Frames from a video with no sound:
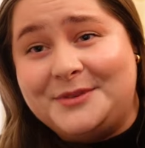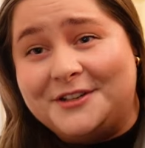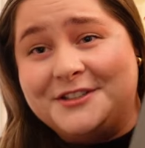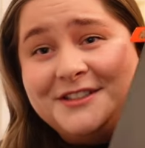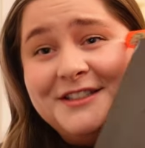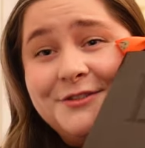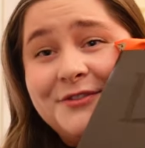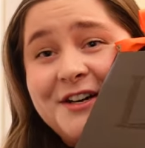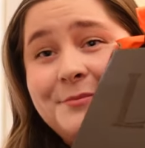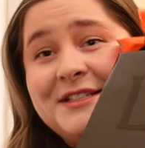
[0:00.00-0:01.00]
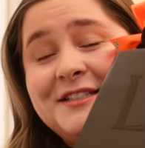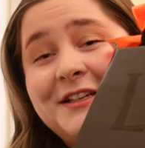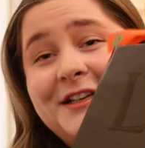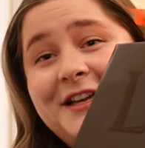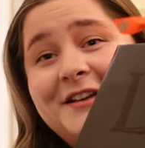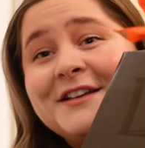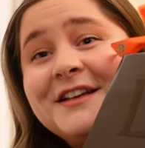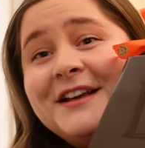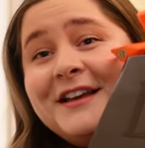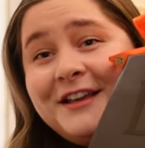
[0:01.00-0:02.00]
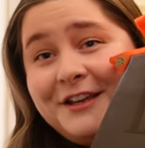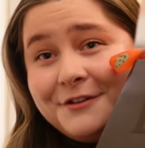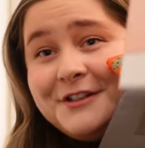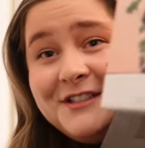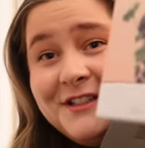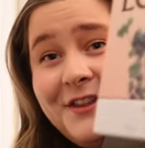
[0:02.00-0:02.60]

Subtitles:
because it's very misleading. Here is the